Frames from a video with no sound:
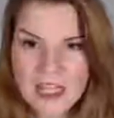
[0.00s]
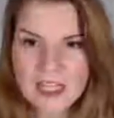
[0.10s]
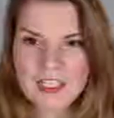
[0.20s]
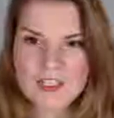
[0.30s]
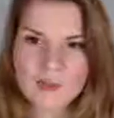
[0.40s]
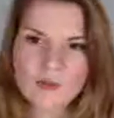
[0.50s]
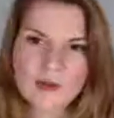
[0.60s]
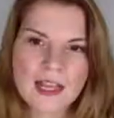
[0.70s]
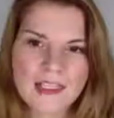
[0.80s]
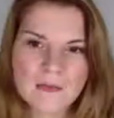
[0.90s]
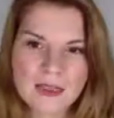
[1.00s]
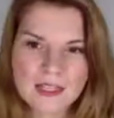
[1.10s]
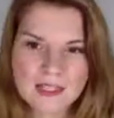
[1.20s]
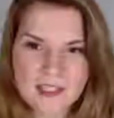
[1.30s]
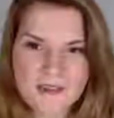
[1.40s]
And so at the
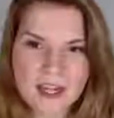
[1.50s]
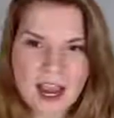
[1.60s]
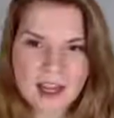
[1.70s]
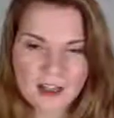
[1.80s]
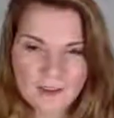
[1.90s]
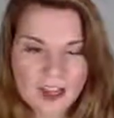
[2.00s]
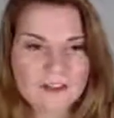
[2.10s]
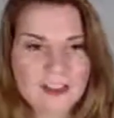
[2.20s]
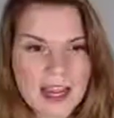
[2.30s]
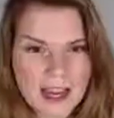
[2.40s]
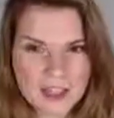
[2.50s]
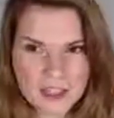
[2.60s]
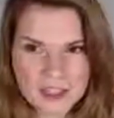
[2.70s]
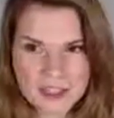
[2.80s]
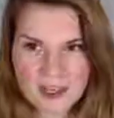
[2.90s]
basis of every
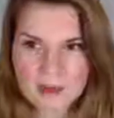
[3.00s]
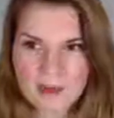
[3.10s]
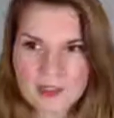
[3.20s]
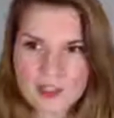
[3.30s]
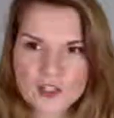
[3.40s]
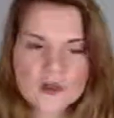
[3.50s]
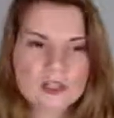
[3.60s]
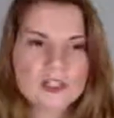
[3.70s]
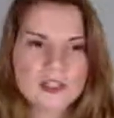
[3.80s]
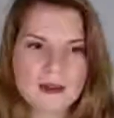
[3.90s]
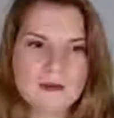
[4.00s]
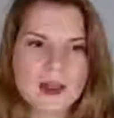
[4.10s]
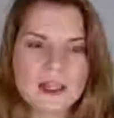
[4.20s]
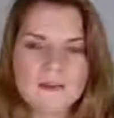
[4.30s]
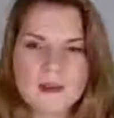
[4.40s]
action step is usually some
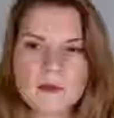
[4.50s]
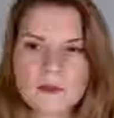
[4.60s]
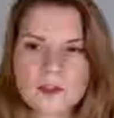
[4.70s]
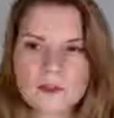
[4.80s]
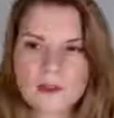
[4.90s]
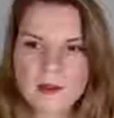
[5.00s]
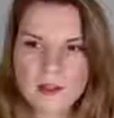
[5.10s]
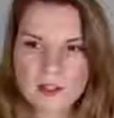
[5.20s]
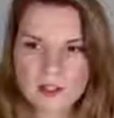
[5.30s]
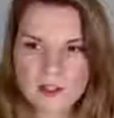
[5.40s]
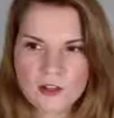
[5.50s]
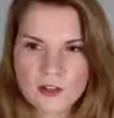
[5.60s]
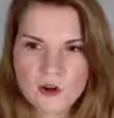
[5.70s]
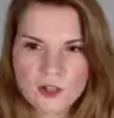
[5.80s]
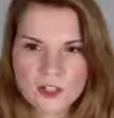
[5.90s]
kind of emotional vibration
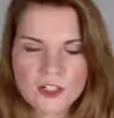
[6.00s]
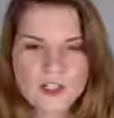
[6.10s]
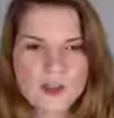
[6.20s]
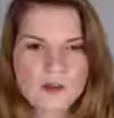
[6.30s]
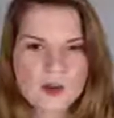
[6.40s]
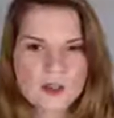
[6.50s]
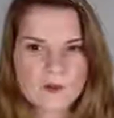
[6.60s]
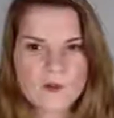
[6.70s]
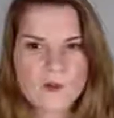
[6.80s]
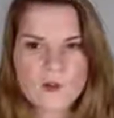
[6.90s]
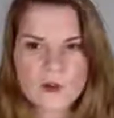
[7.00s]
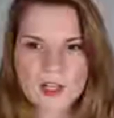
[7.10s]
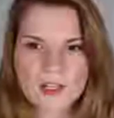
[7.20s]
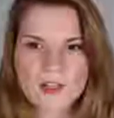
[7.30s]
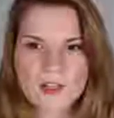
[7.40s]
or signature working for or
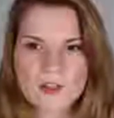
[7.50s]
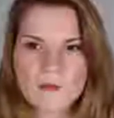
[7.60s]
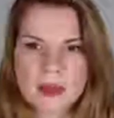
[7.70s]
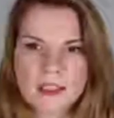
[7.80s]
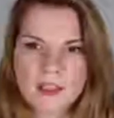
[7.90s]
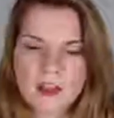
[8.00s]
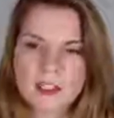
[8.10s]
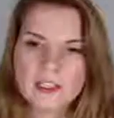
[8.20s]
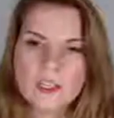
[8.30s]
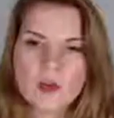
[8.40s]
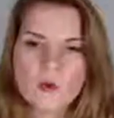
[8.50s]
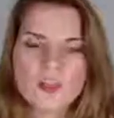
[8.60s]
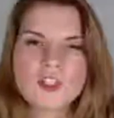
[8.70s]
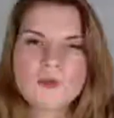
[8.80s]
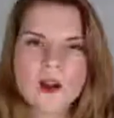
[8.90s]
against you, depending on
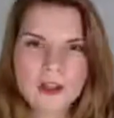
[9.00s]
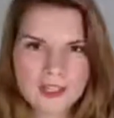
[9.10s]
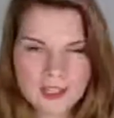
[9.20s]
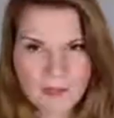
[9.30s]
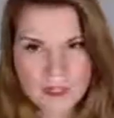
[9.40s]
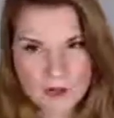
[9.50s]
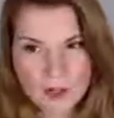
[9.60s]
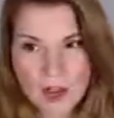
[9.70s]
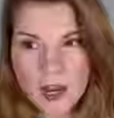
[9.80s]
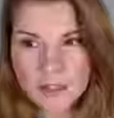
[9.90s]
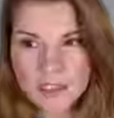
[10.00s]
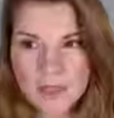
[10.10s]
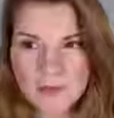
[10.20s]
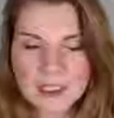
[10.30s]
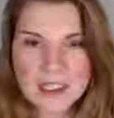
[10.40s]
what you are accepting or not
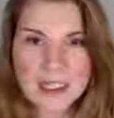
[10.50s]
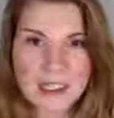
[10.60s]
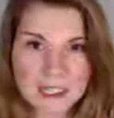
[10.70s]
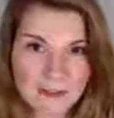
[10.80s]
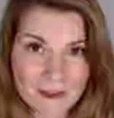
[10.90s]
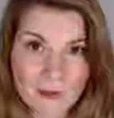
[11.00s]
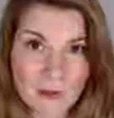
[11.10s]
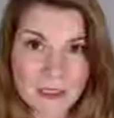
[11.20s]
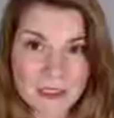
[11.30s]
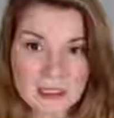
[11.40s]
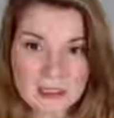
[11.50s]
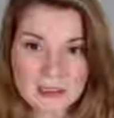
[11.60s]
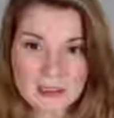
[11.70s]
accepting in any given moment.